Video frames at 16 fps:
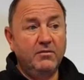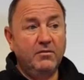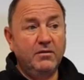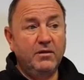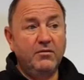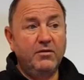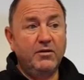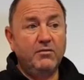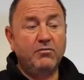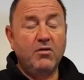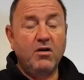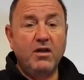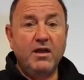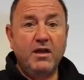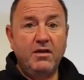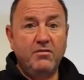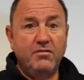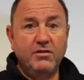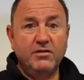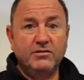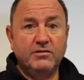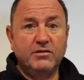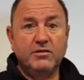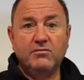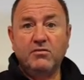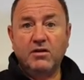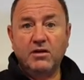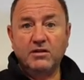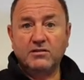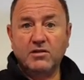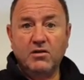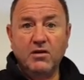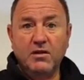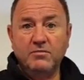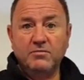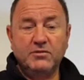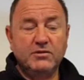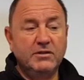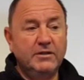they're in the right areas at the right times.